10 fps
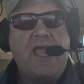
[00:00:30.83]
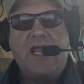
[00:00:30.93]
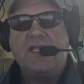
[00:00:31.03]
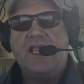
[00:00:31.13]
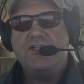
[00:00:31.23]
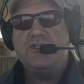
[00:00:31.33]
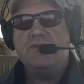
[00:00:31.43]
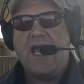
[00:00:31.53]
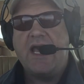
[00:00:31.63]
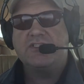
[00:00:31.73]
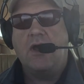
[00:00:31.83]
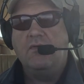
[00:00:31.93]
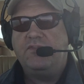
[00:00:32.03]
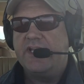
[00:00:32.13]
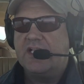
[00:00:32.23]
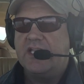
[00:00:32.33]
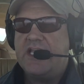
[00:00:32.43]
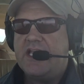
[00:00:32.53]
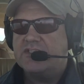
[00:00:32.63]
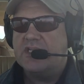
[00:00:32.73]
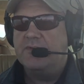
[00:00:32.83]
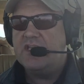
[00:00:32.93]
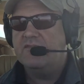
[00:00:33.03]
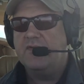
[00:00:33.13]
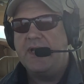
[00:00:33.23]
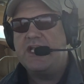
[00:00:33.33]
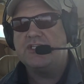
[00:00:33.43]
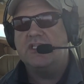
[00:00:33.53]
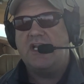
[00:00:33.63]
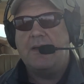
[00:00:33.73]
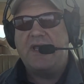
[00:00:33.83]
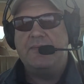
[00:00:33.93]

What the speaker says: and let you guys hopefully glean some of the information that I'm